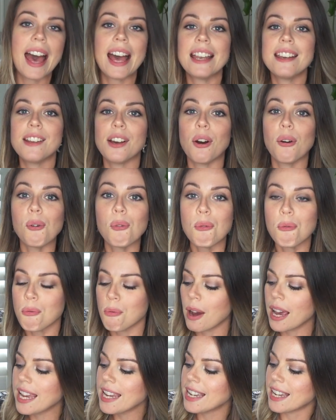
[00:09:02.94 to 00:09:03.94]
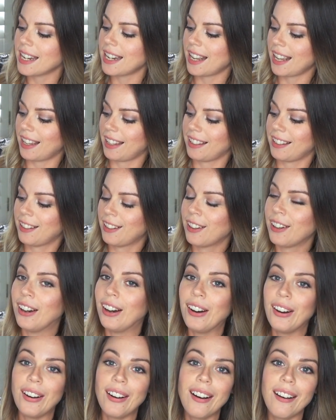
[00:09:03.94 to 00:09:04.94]
and Awakening.
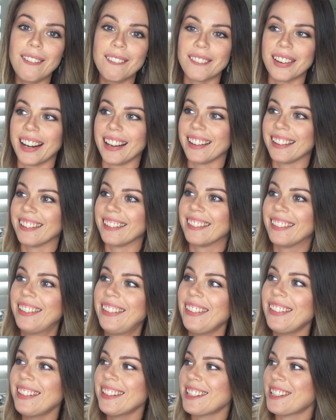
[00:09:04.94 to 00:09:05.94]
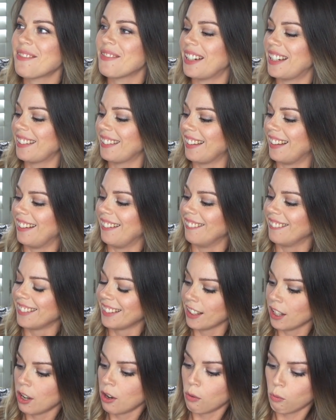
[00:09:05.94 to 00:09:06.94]
Oh my gosh, my love.
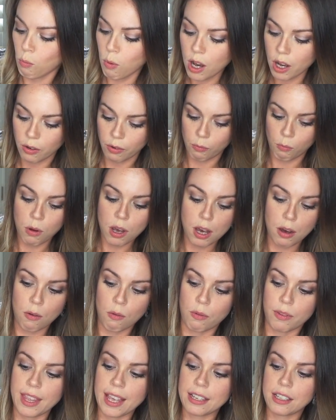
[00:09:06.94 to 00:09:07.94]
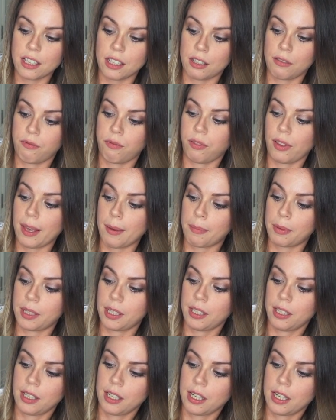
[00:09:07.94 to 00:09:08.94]
Whoa, that just
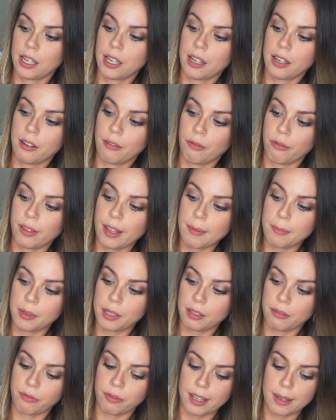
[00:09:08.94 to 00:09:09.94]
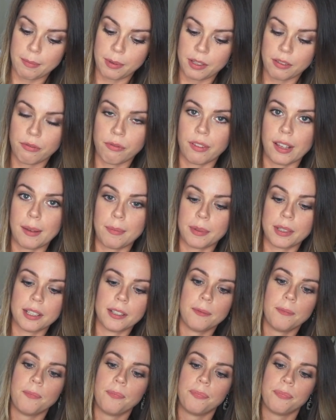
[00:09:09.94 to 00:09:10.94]
flipped. Flipped.
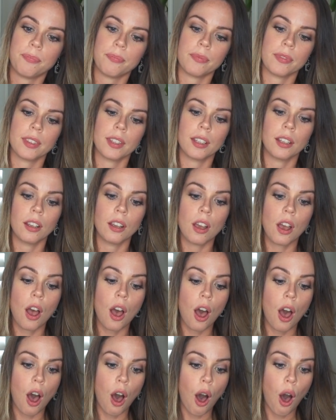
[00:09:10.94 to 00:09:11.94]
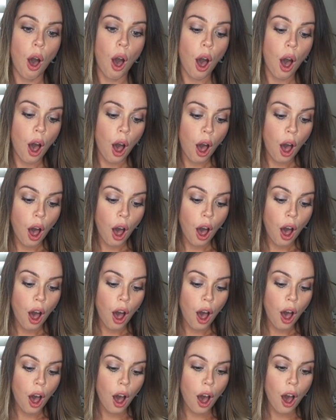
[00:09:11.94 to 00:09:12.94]

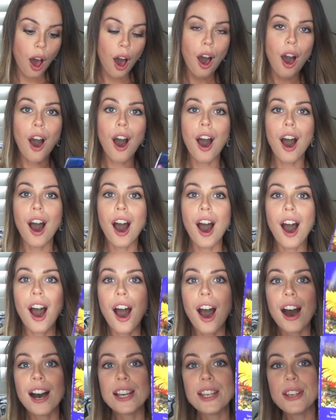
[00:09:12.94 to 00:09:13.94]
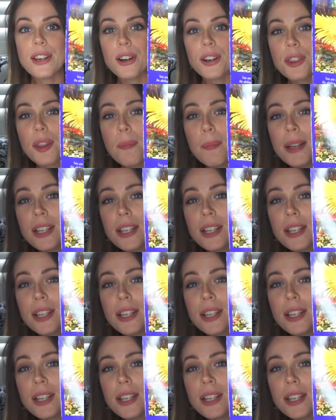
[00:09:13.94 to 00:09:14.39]
You got